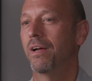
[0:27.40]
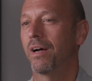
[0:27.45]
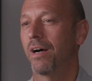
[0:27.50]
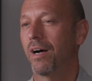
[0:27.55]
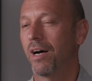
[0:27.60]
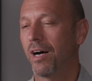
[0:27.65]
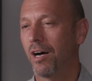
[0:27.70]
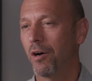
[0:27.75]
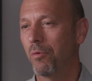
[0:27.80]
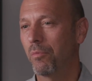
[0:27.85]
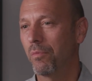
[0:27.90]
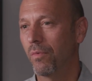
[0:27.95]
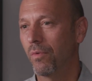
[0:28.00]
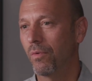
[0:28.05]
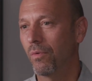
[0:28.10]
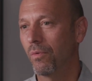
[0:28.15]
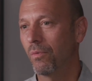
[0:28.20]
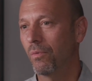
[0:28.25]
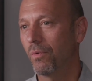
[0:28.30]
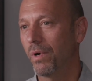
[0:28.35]
Um,
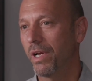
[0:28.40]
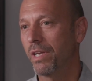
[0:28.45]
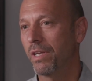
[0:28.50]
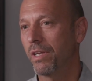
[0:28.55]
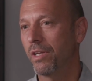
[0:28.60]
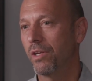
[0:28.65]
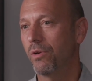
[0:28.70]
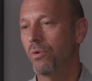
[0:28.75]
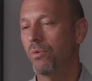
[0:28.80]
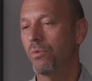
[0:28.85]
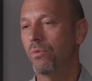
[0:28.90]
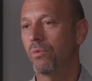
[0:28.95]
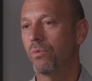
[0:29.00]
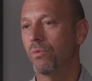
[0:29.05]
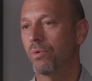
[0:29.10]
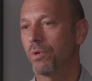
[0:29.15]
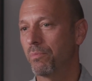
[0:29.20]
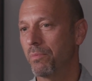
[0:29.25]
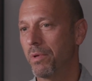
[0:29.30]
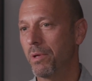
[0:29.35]
when you
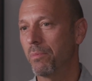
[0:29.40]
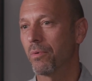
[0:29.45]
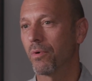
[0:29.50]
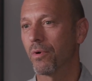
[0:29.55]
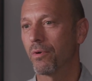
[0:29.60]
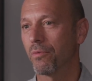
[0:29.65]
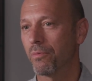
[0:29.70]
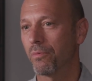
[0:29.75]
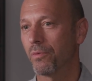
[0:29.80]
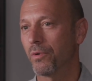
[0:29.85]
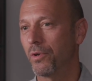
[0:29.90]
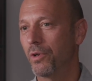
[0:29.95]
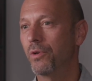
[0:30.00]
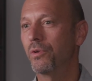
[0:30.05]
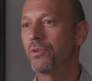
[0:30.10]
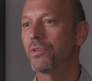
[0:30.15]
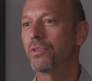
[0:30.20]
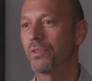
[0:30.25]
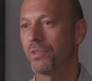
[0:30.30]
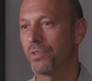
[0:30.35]
when people are
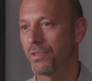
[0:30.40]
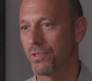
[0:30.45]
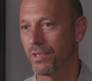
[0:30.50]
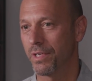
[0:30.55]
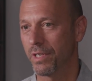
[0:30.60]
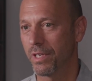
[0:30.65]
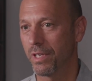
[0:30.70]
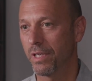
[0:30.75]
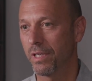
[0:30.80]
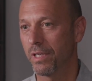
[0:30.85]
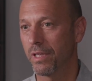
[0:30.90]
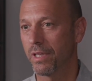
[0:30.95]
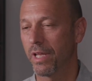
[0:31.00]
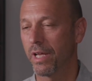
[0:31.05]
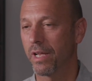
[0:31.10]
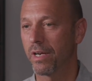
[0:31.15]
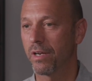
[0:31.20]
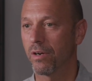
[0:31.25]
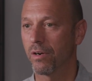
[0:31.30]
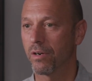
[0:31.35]
new to the city
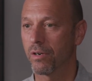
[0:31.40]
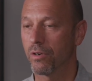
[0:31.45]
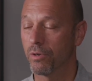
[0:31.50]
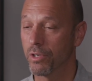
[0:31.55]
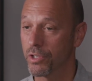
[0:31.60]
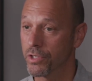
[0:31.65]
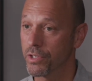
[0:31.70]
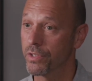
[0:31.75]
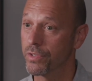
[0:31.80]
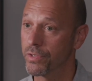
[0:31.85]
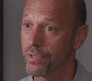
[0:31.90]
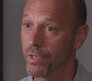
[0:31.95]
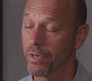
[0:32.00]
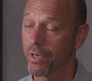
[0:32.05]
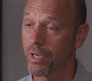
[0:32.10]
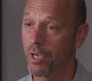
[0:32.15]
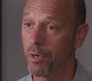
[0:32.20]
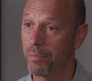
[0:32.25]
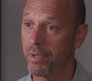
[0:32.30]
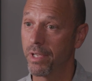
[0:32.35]
that are Christians that are
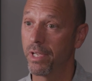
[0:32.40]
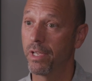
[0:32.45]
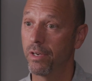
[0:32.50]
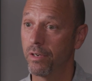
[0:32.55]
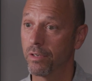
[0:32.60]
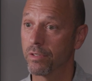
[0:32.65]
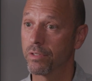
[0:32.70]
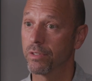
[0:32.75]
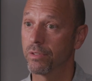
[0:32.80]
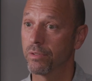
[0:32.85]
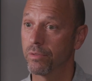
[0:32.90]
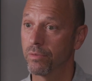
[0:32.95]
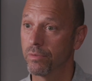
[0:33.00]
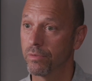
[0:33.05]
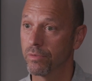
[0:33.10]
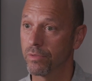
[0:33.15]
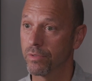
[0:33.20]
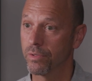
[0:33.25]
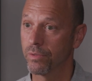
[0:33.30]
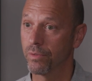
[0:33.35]
coming here to
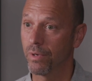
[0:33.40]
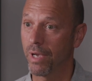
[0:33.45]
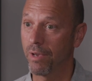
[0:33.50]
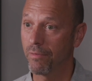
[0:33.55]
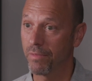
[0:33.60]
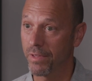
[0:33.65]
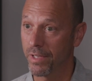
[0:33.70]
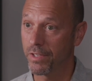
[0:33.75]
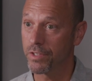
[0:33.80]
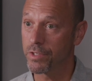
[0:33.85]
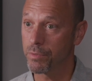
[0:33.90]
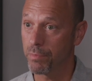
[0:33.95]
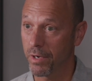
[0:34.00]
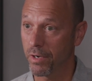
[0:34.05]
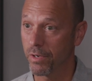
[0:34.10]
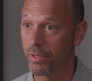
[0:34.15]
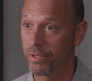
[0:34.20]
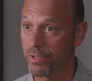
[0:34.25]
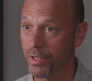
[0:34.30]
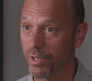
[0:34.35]
to have the
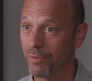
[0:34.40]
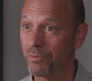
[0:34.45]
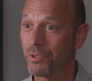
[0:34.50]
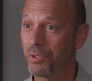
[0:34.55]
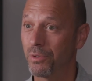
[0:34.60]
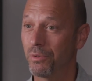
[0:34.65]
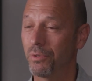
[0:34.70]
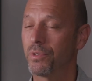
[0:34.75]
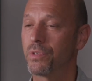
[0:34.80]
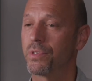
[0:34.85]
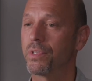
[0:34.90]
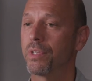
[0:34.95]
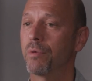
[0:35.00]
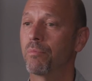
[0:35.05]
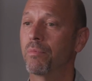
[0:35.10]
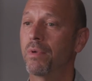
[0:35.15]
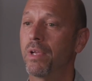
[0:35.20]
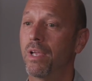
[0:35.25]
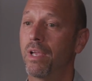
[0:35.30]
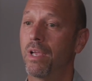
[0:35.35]
experience of
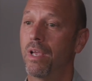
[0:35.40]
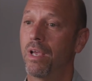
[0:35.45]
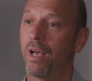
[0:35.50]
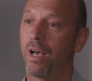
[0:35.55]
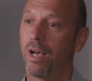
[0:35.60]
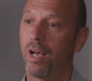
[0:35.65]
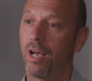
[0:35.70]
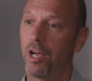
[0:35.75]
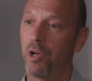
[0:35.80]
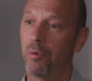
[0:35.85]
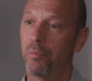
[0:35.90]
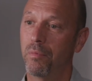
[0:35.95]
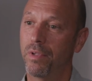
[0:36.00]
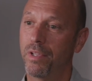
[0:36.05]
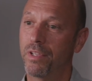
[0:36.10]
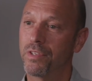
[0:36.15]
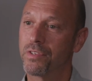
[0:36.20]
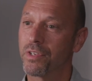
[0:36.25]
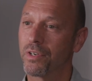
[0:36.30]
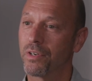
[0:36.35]
Jerusalem, um,
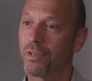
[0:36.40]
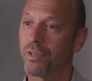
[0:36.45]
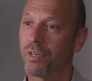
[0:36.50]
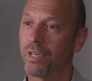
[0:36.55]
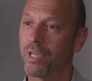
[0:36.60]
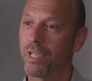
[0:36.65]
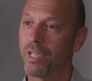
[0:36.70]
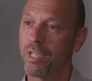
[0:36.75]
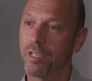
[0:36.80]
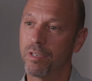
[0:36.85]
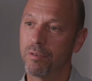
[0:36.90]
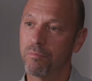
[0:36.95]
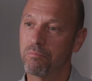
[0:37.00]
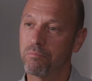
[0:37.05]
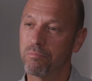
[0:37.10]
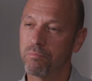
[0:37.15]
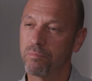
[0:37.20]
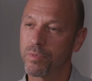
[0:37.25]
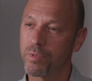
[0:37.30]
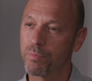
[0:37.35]
is there a
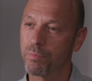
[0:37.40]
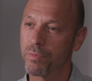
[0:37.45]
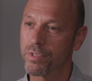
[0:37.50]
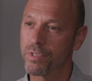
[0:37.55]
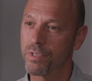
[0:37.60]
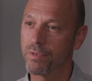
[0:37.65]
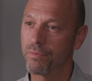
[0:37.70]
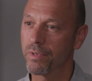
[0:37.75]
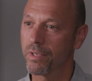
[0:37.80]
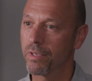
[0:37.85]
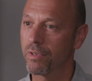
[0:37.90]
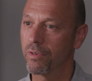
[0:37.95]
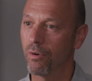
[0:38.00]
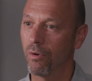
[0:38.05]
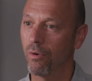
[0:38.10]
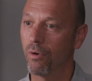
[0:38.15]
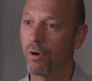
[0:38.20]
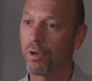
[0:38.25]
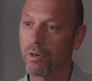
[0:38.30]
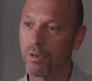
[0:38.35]
specific
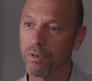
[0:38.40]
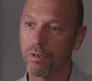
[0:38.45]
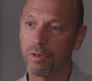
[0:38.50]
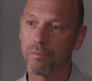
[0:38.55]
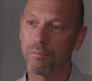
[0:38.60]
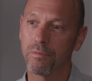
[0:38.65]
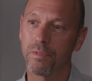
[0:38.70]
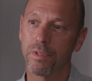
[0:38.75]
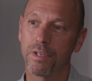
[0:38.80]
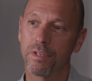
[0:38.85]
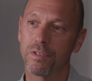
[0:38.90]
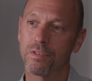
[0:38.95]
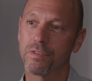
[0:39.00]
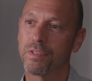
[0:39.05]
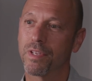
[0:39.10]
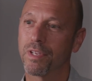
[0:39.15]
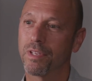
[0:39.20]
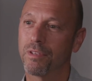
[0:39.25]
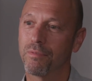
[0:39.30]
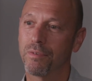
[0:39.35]
order of
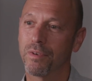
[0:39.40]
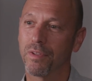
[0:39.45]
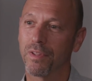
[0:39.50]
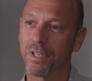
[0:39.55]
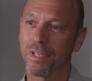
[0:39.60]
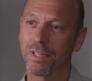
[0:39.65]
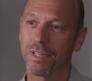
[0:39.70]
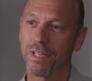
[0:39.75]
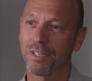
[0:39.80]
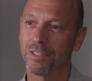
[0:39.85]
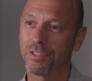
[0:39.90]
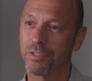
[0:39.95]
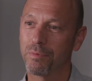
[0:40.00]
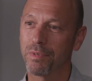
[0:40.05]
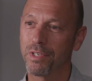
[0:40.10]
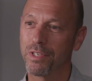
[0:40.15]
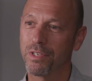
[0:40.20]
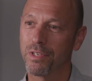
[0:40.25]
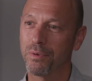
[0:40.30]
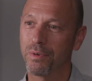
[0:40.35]
things that you feel like they should
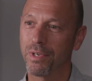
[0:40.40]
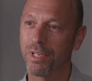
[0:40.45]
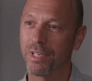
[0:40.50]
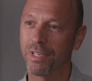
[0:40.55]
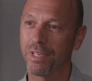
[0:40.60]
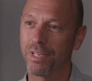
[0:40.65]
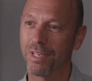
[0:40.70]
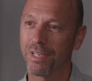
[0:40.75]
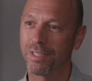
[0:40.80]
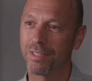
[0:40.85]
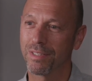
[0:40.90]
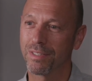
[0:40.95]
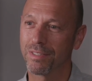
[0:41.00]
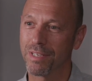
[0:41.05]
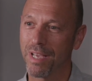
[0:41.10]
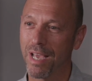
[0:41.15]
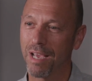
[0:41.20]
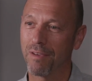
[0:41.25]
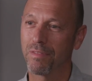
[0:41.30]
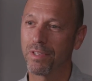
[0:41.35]
be doing uh,
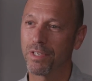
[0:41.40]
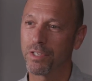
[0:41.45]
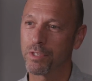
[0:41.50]
to have the